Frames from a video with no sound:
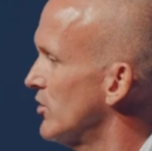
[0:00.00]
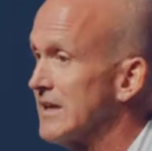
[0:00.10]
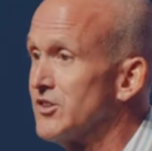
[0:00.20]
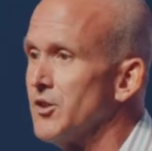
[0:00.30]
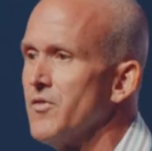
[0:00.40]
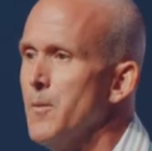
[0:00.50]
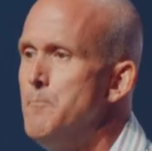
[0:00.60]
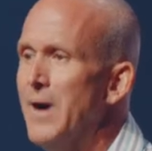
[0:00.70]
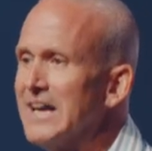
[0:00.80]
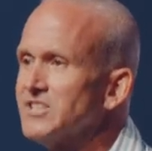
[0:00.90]
like, they're the
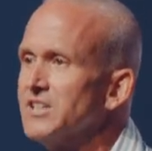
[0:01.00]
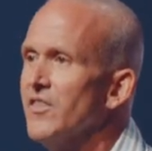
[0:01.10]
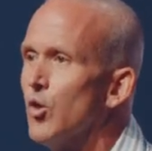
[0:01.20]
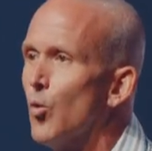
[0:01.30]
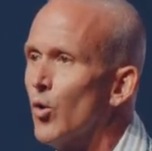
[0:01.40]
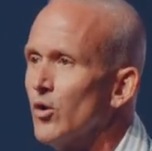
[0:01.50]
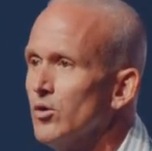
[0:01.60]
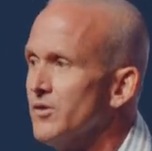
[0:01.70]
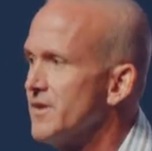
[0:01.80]
best in the world.